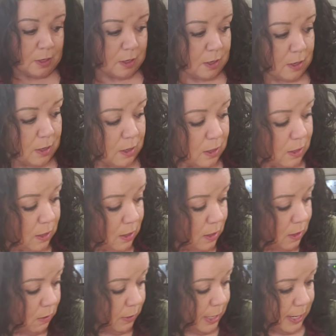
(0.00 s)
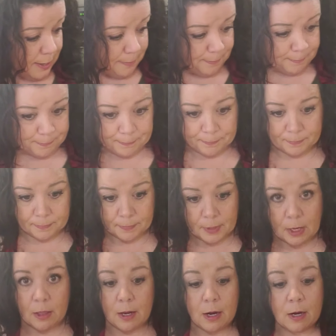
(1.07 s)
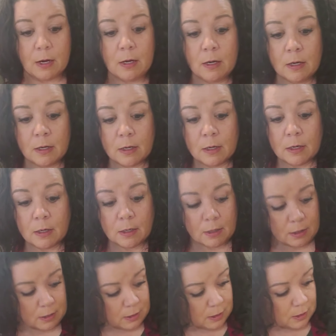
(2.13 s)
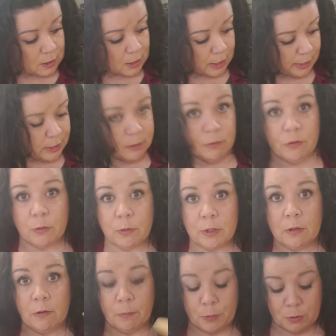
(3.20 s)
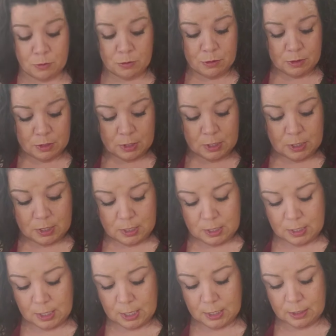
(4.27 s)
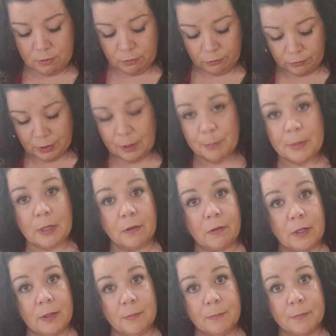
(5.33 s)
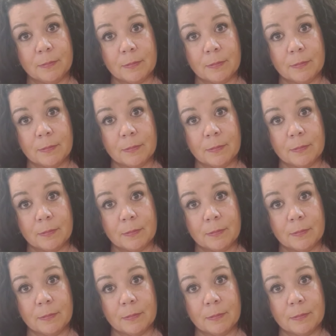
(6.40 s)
Okay, then I use a wooden spoon and I just start mixing.